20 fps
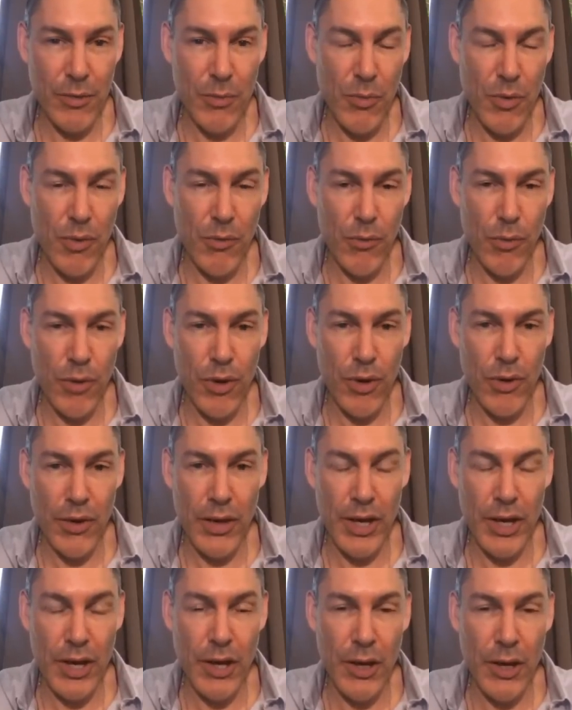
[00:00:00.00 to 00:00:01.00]
more
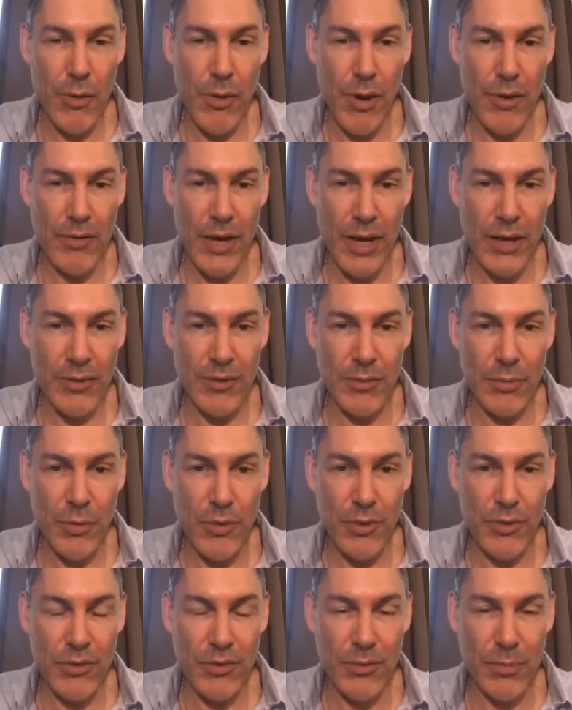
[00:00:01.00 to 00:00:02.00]
rural area where I've got some
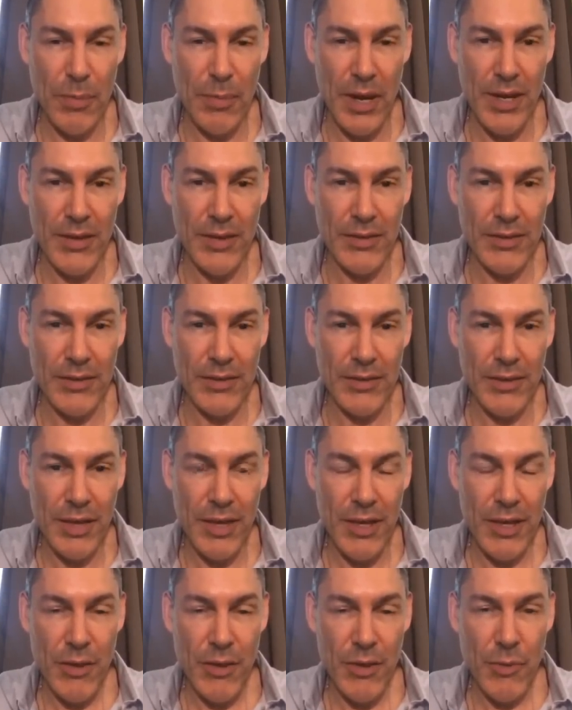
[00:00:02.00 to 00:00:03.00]
more space?
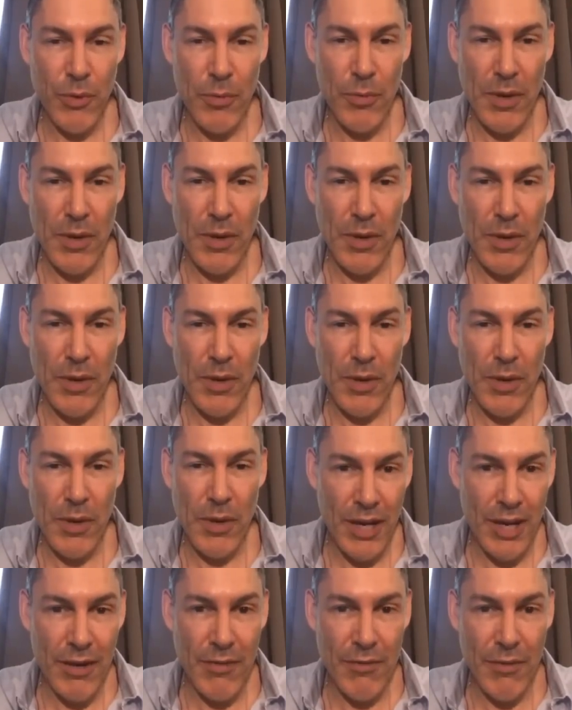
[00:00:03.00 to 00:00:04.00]
We might
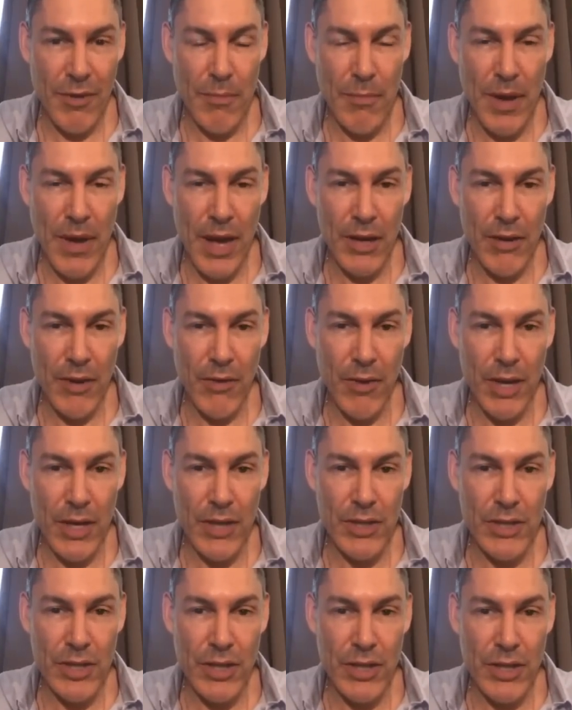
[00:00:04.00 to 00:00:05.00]
see kind of a
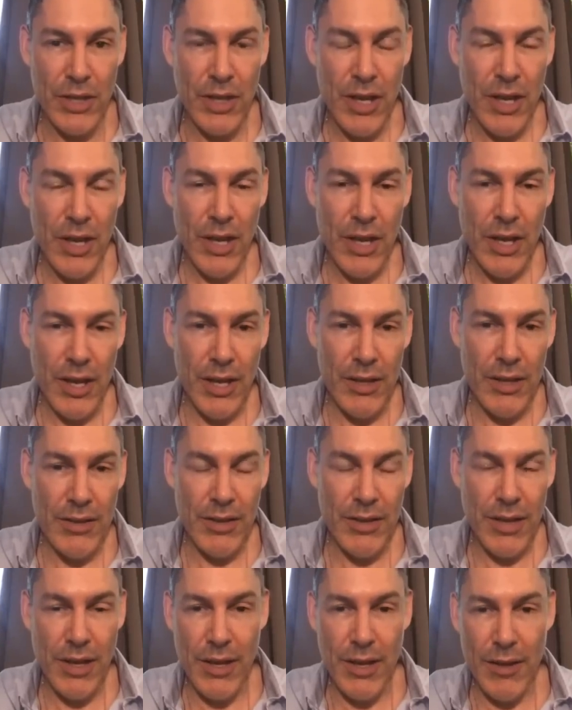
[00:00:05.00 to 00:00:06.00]
migration. And
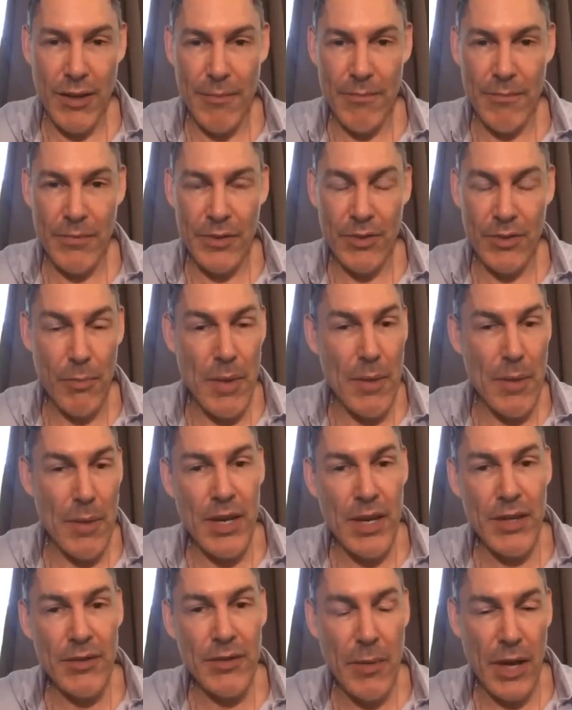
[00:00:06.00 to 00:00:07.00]
um, so maybe it
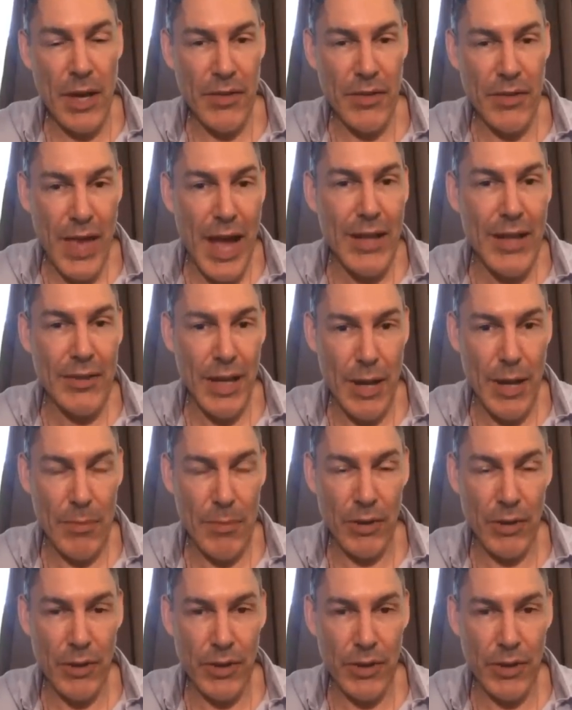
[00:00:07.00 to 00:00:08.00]
is about that type of
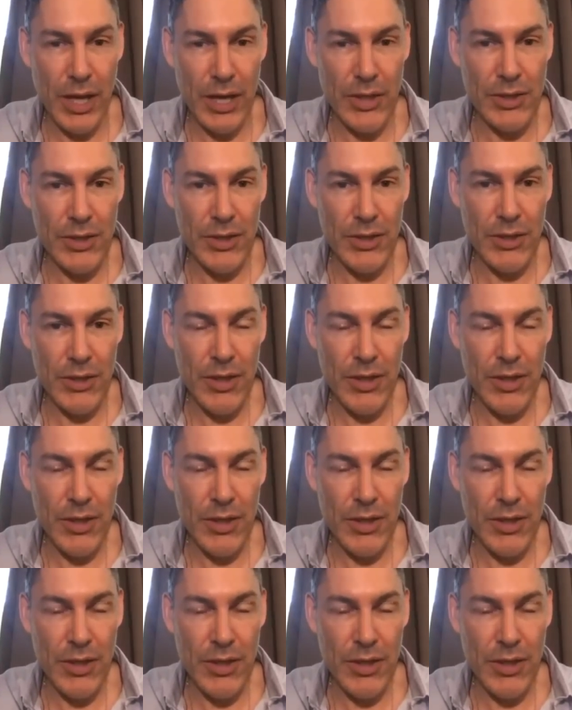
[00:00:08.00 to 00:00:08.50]
location,